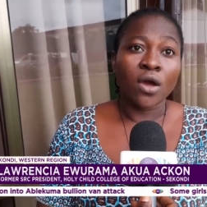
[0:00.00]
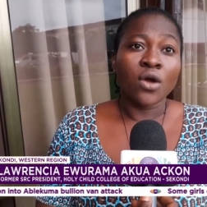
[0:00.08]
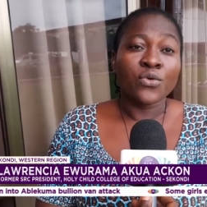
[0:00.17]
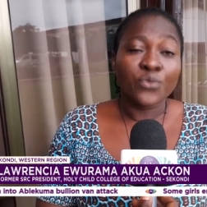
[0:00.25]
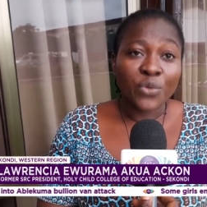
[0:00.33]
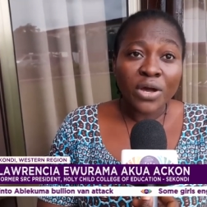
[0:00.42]

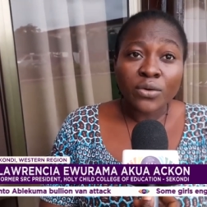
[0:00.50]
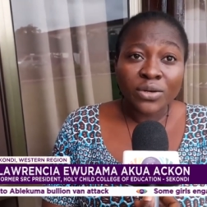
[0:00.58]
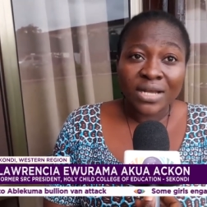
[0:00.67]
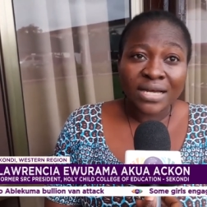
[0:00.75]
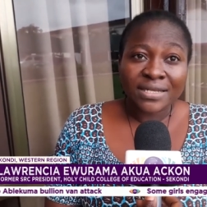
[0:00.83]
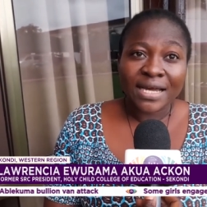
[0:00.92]
regular
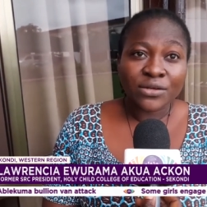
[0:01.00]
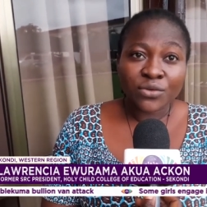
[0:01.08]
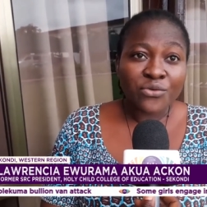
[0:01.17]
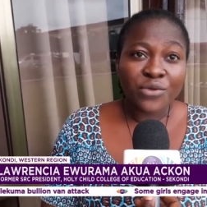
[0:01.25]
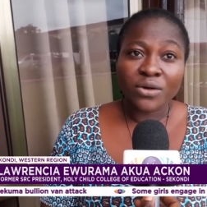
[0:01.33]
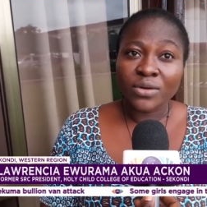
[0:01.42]
they are not
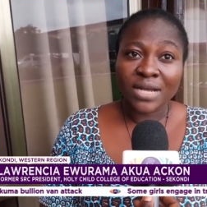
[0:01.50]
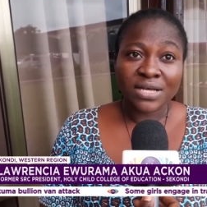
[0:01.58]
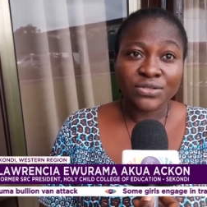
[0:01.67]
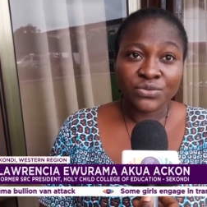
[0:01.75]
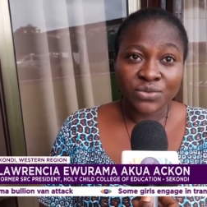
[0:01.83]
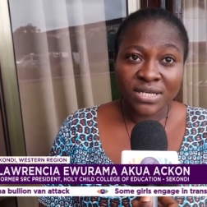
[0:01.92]
regular
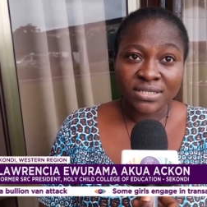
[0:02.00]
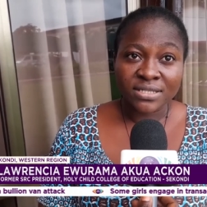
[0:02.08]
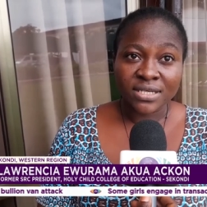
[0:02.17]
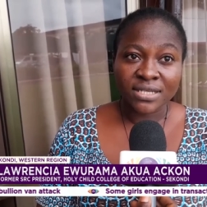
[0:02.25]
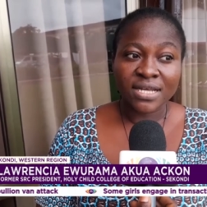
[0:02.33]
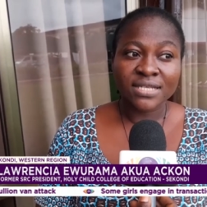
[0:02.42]
students in
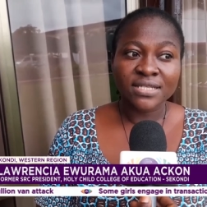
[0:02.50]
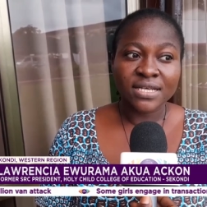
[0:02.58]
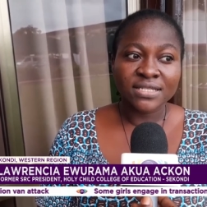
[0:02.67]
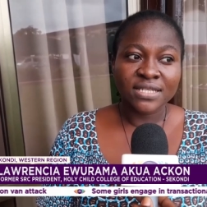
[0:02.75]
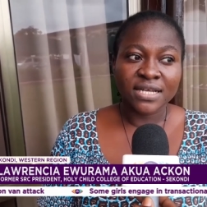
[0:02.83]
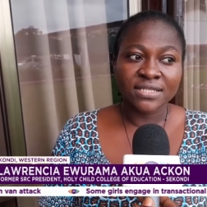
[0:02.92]
a sense
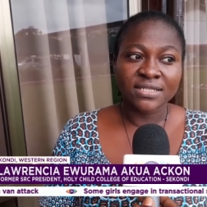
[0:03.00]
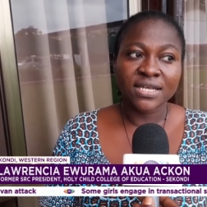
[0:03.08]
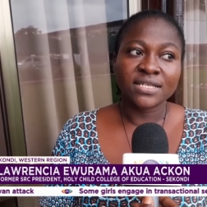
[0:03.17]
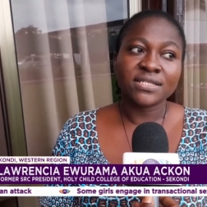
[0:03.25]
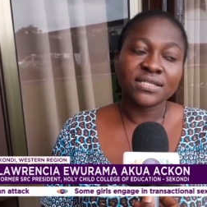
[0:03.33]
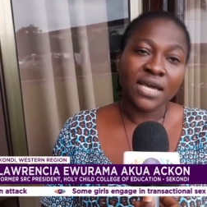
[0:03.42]
that they
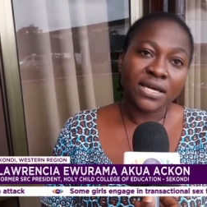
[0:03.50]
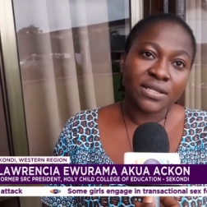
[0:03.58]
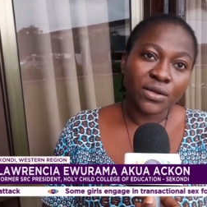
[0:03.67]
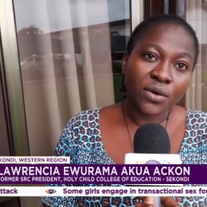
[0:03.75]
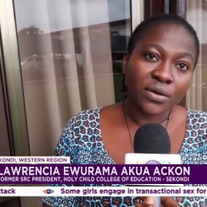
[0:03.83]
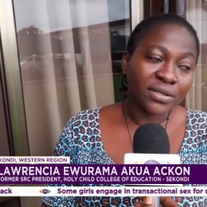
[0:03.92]
stay in the,
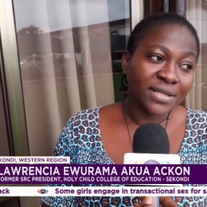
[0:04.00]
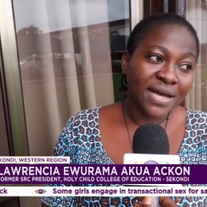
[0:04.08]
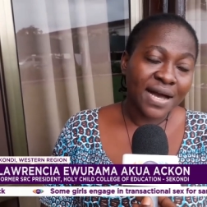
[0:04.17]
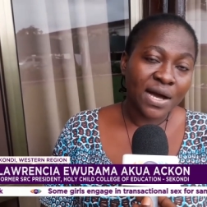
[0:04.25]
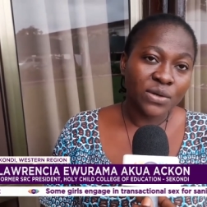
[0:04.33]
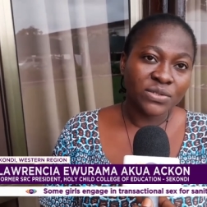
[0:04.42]
in the
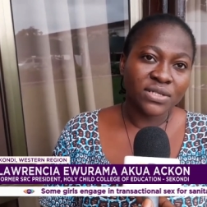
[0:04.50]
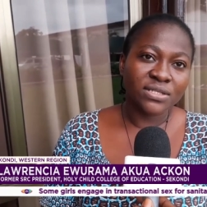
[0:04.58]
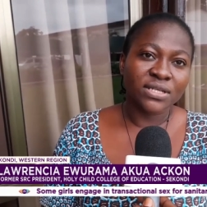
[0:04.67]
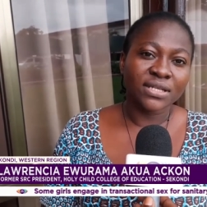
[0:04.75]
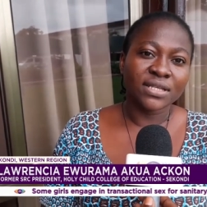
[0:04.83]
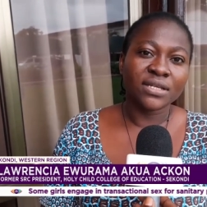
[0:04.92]
houses and
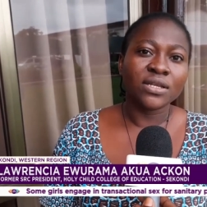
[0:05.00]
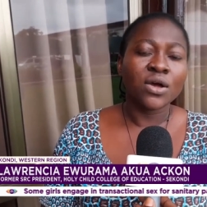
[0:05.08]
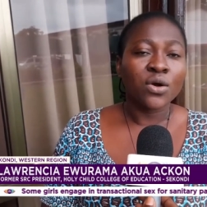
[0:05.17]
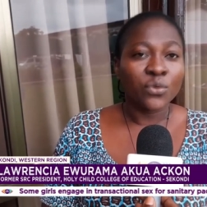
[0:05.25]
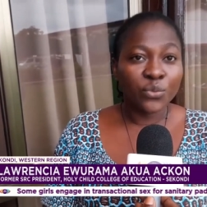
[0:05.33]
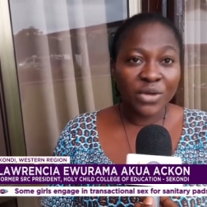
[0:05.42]
then
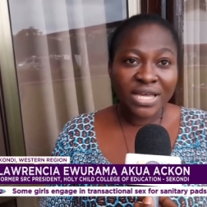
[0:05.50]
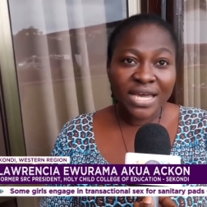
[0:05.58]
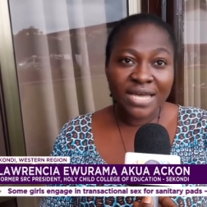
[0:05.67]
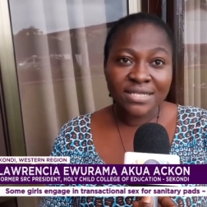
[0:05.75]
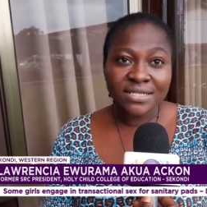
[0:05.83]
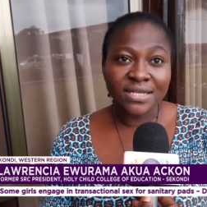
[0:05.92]
weekends
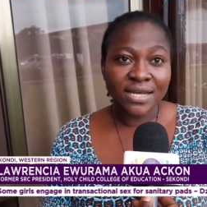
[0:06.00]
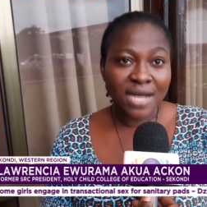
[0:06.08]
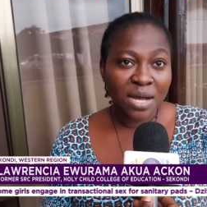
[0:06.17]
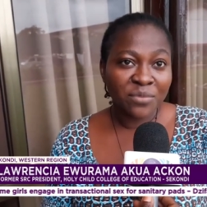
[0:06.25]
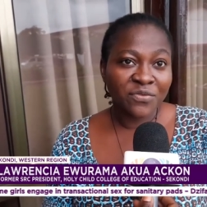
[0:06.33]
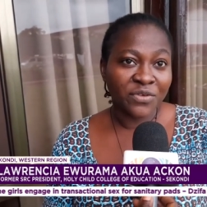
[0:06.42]
they come
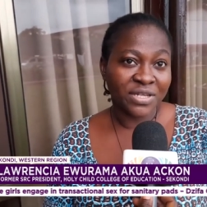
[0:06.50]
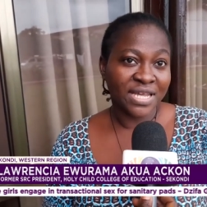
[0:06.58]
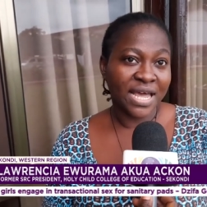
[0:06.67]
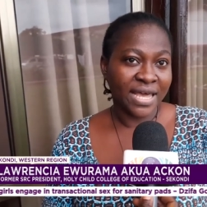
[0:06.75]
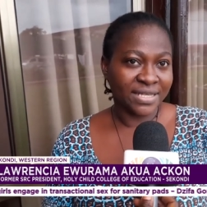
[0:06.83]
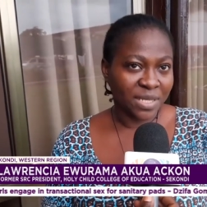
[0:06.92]
for their
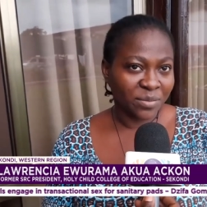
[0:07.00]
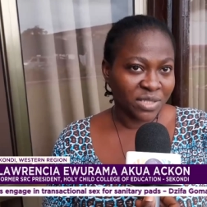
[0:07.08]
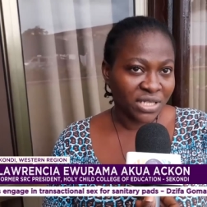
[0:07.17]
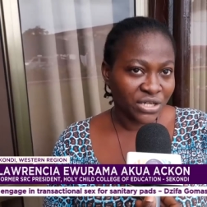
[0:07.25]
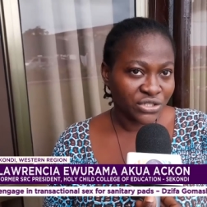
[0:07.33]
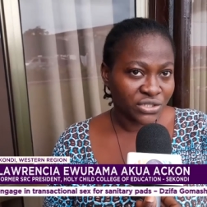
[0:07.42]

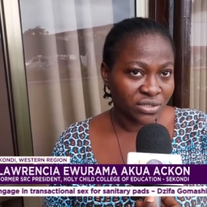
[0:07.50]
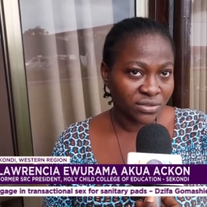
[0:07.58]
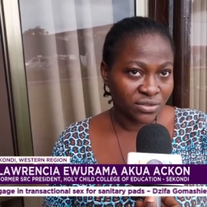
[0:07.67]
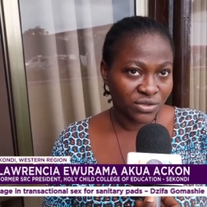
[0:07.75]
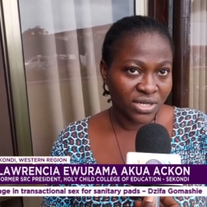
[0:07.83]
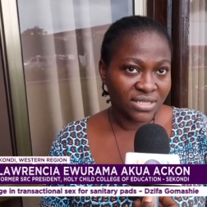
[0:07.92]
examinations they
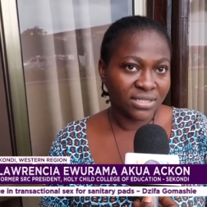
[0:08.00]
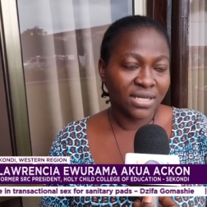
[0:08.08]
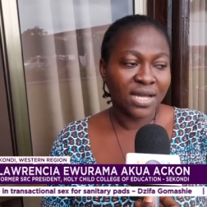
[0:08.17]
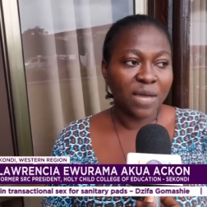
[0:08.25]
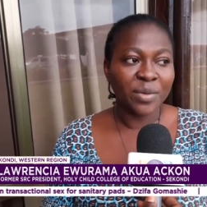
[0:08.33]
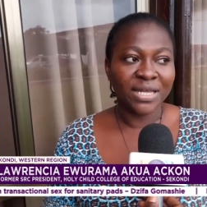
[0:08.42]
get they come
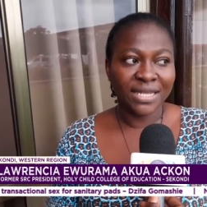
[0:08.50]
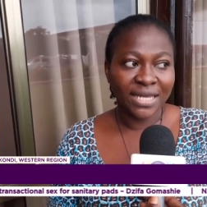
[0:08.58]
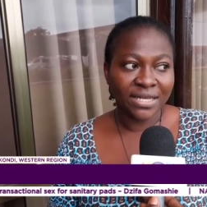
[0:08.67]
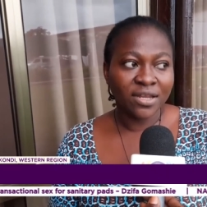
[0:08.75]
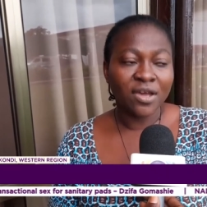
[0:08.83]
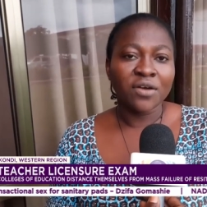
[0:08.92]
and learn
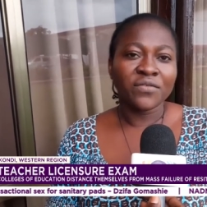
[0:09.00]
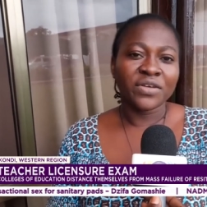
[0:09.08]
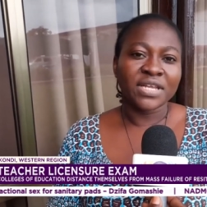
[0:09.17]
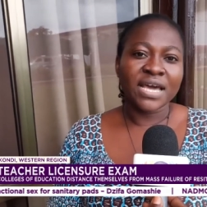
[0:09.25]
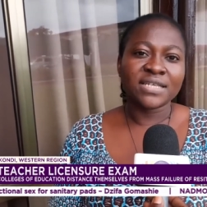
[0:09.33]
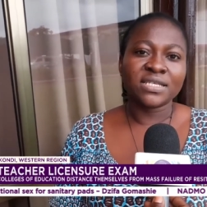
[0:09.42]
for their
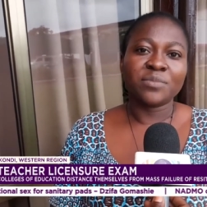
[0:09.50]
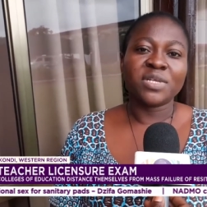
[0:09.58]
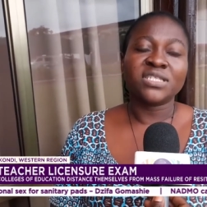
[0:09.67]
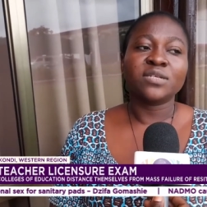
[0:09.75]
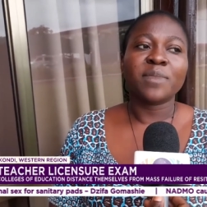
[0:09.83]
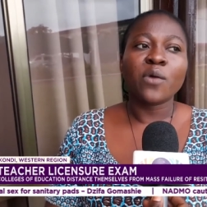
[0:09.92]
examination
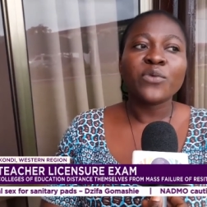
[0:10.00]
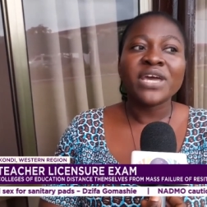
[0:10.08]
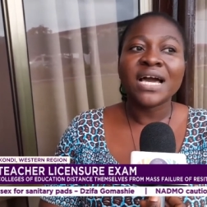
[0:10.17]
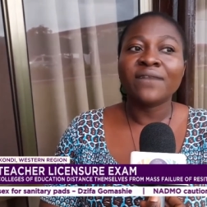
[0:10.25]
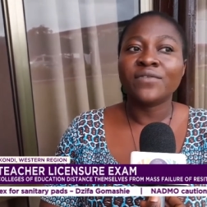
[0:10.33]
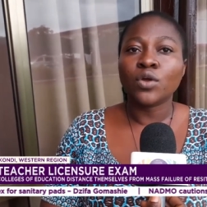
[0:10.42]
but we have
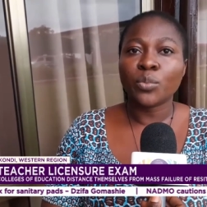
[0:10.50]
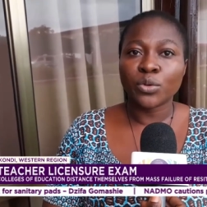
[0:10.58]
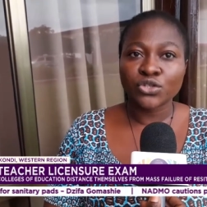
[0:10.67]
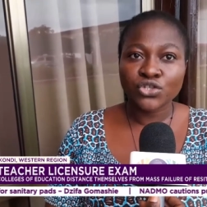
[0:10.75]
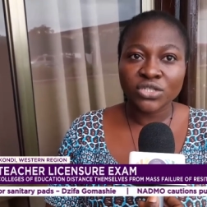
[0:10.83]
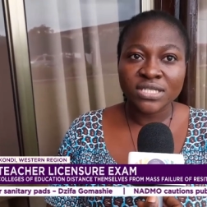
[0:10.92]
the
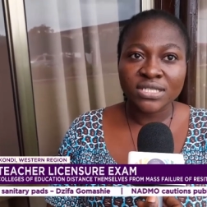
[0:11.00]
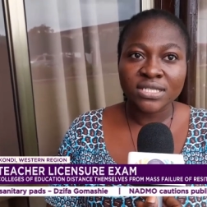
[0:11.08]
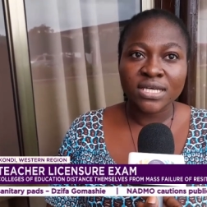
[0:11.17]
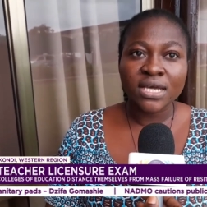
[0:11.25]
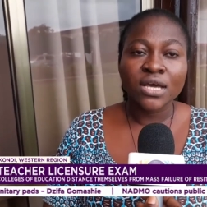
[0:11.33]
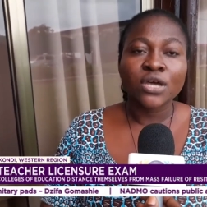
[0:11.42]
opportunity
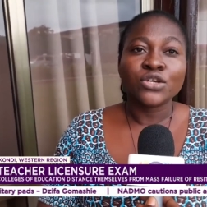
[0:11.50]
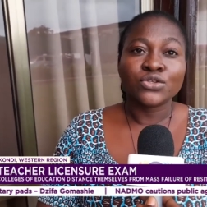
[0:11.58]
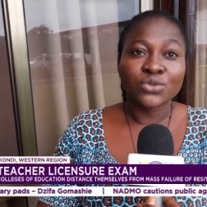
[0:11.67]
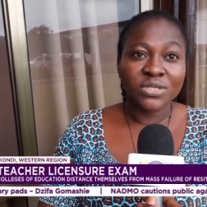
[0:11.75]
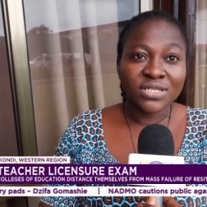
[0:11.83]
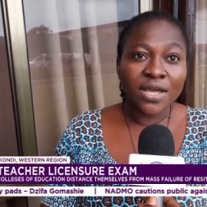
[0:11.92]
to
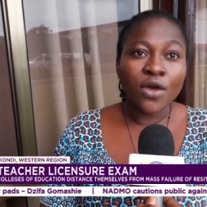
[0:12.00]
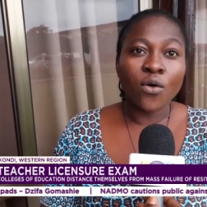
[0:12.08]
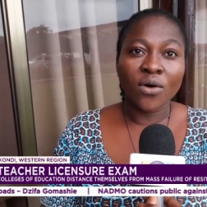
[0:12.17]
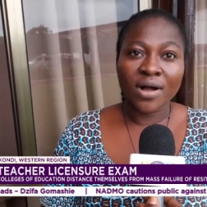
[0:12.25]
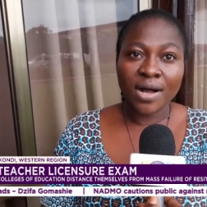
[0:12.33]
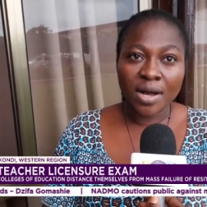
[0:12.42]
stay on
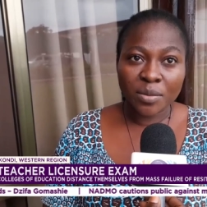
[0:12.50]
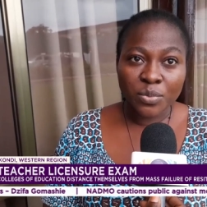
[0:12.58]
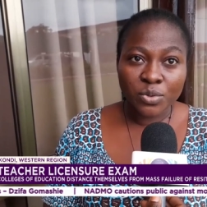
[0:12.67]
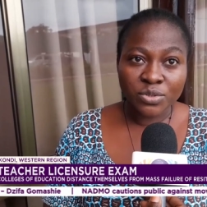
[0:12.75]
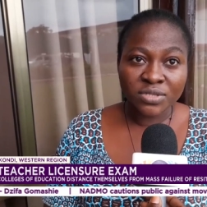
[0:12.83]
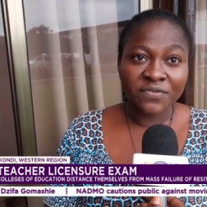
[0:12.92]
campus
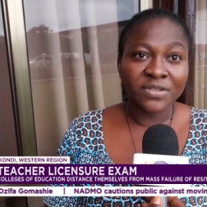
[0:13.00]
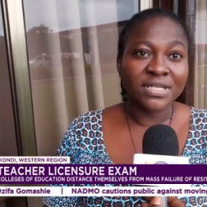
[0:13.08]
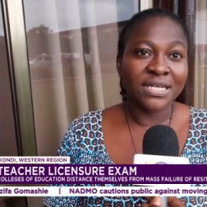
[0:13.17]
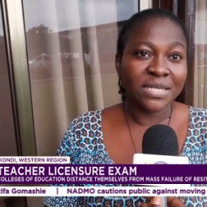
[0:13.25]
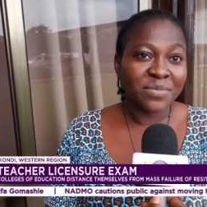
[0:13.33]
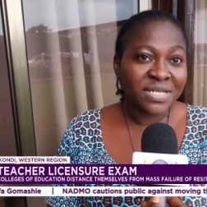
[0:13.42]
for the
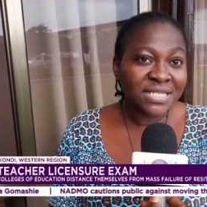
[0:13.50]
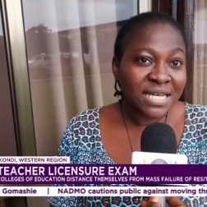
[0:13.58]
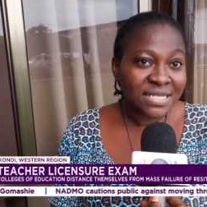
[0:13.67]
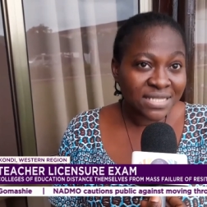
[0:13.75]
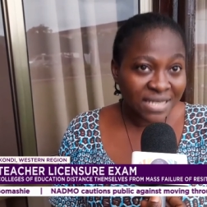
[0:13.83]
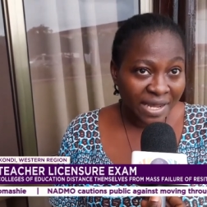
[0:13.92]
limited
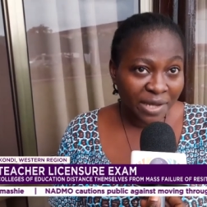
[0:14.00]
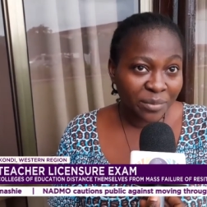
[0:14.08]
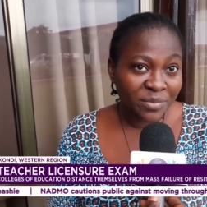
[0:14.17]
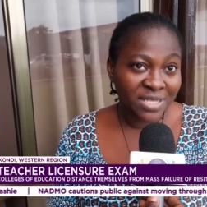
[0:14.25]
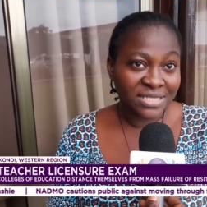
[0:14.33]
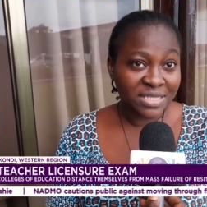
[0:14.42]
time the
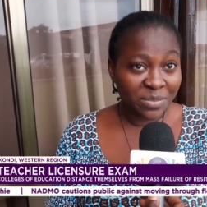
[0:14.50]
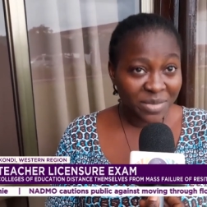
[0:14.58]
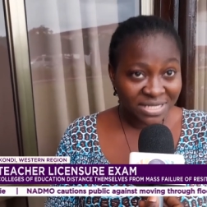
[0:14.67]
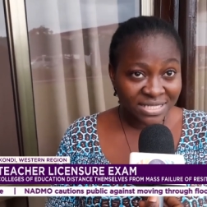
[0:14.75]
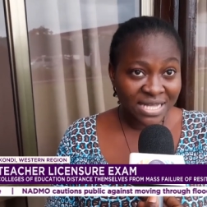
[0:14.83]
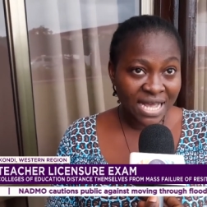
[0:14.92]
semester
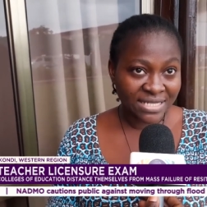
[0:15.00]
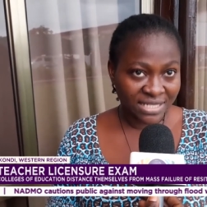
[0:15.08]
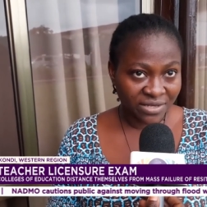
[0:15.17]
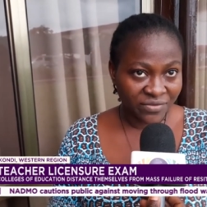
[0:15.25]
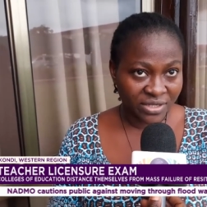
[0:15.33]
has given